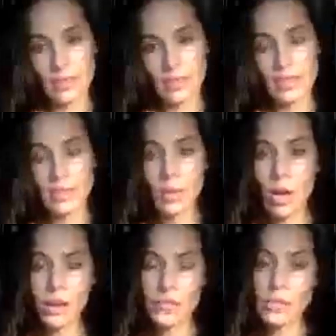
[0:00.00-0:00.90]
Can you
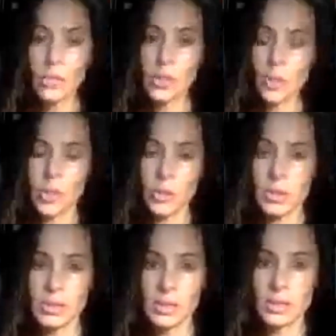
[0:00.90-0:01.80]
offer your
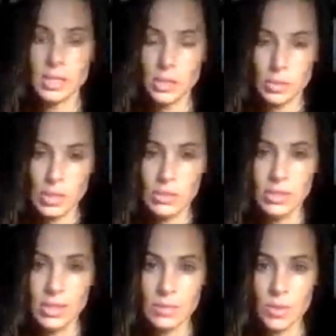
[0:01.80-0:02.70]
current
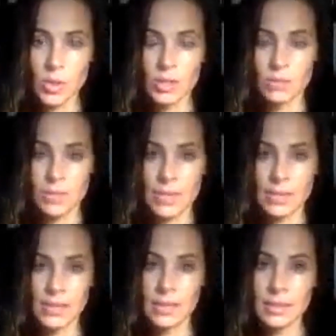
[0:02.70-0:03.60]
situations and
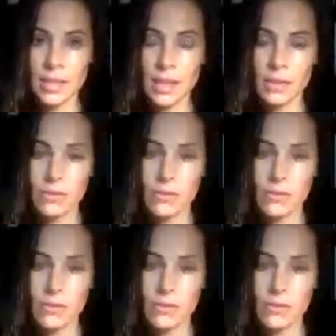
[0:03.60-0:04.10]
circumstances love?